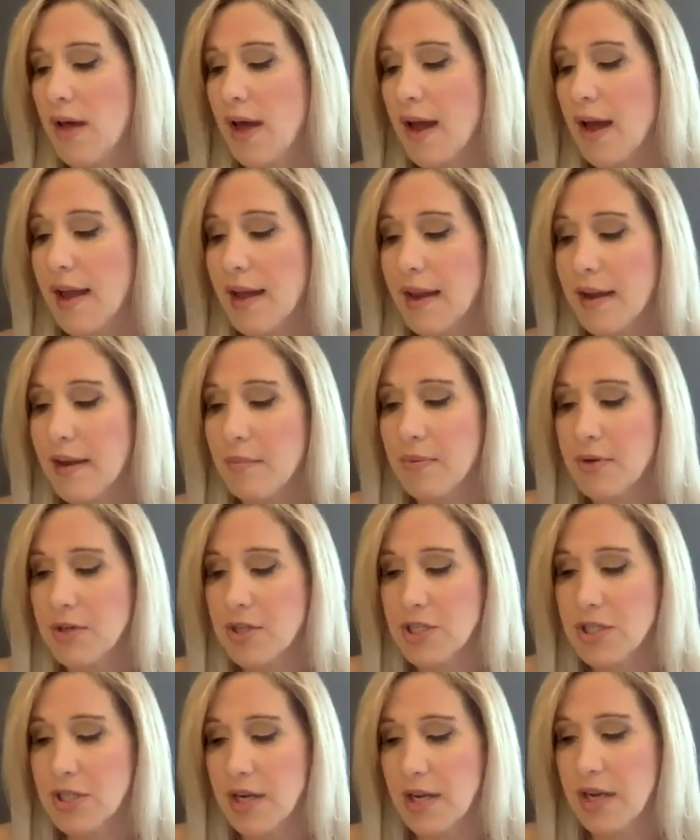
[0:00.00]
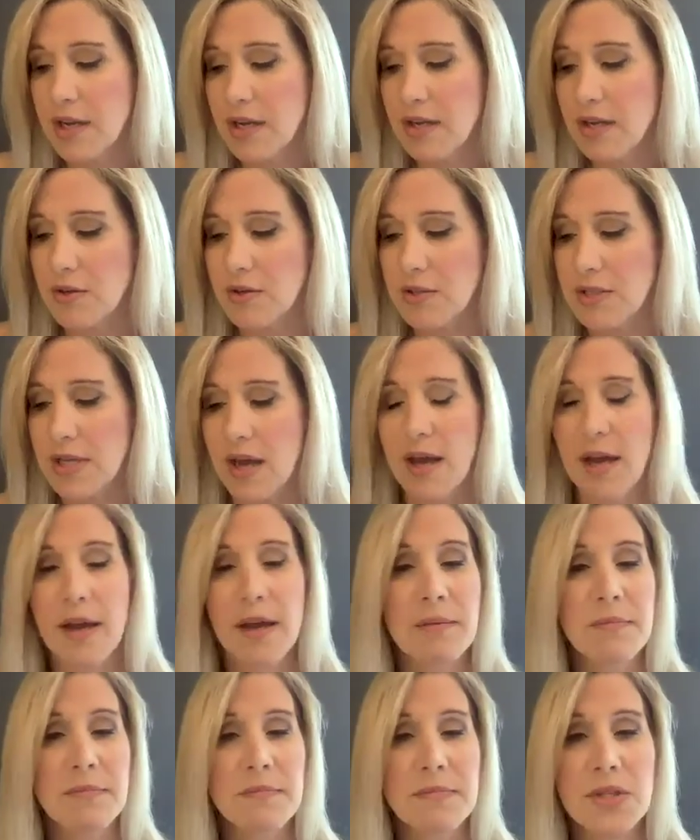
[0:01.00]
I appreciate your
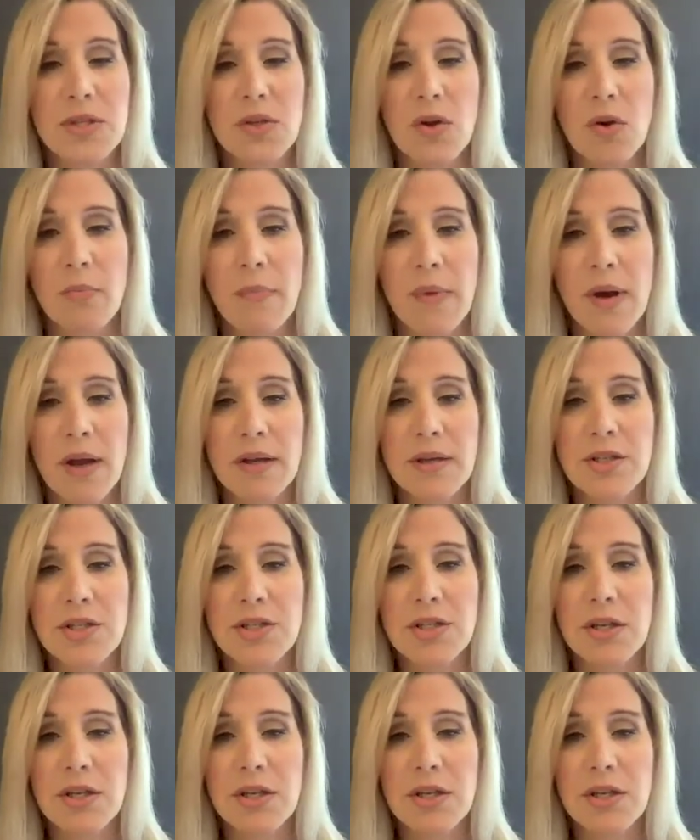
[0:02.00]
time so much.